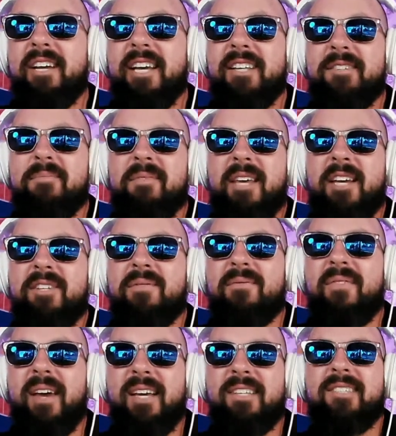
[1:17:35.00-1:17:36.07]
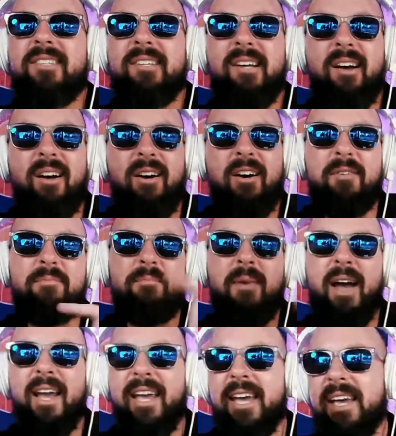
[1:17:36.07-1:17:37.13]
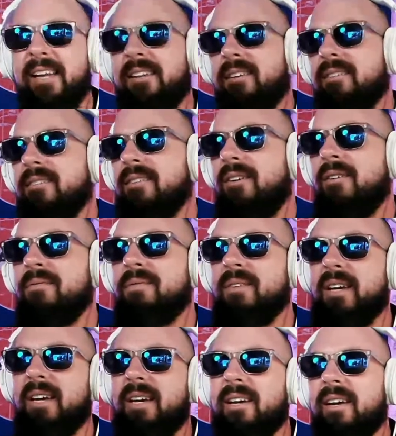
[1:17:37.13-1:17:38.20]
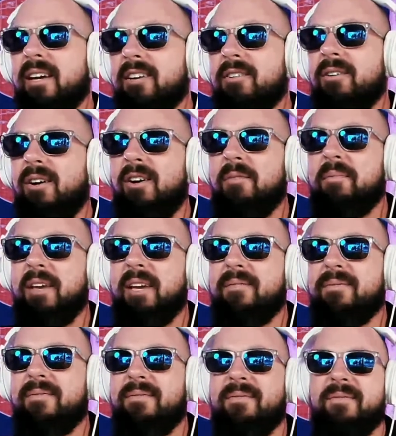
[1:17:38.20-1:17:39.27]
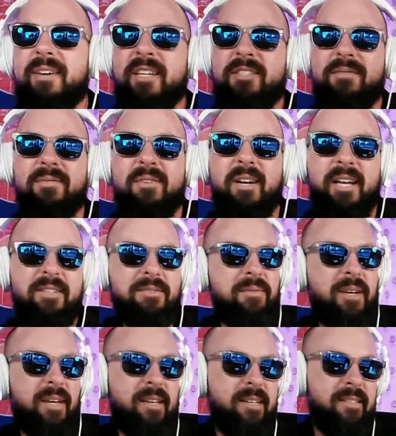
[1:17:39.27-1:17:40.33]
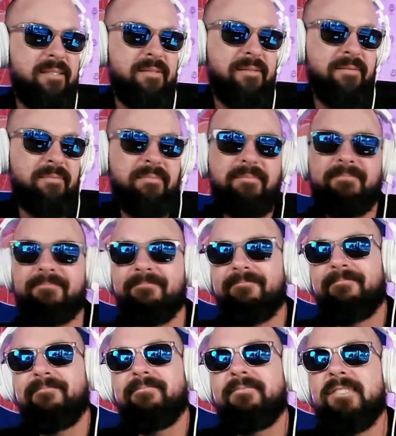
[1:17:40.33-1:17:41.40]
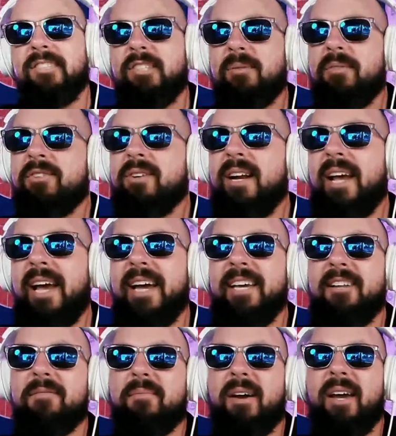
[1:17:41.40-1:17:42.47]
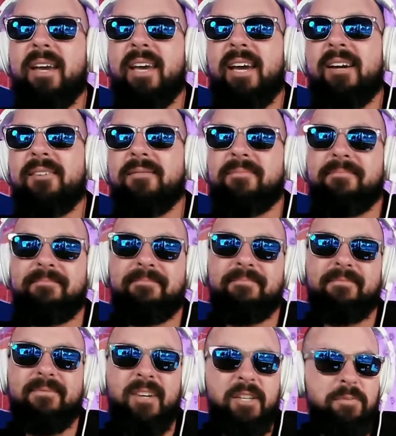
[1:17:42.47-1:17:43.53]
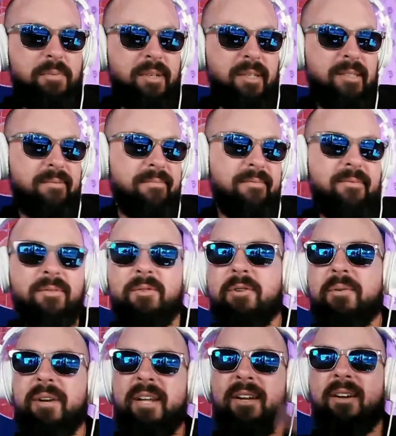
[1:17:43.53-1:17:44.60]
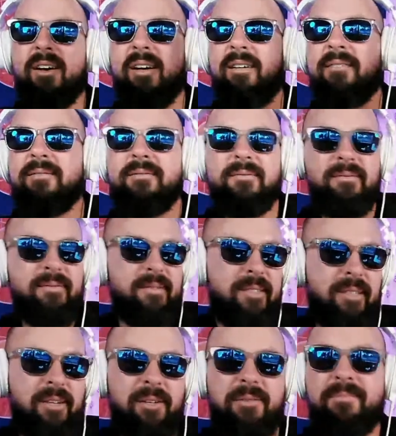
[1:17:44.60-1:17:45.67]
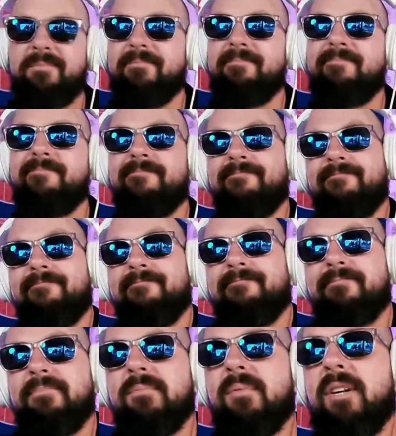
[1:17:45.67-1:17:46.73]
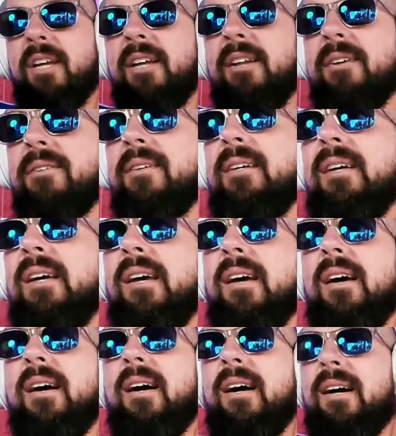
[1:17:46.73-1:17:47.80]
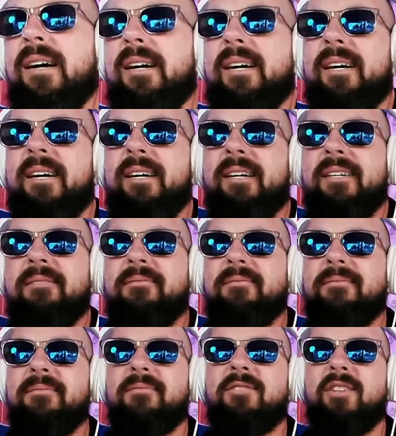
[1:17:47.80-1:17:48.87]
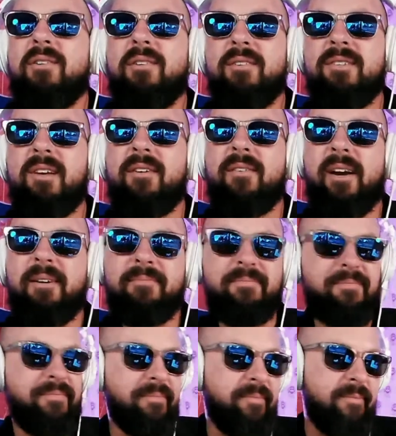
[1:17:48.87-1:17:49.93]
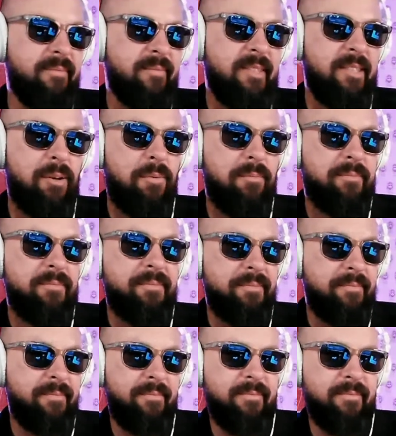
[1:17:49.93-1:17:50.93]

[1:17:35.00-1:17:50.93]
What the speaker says: I'm gonna get some things fixed on my end. Hopefully, it'll all be fixed for next week. Someone tried to hack into my account, Facebook, ruined it all. So, what do you do? Show goes on, right? Cool.